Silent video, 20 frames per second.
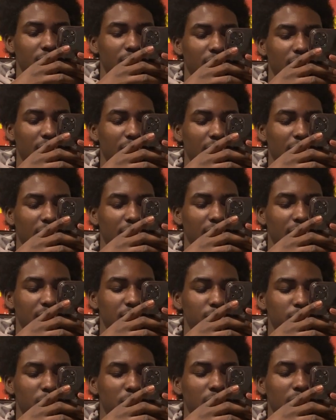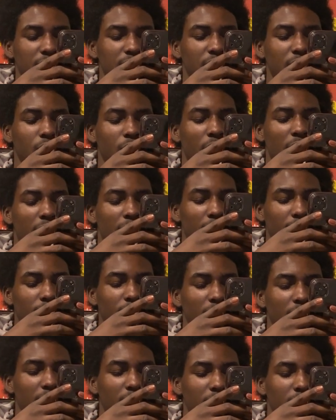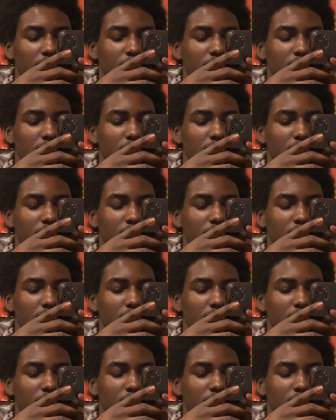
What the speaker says: And I guess because I don't have that,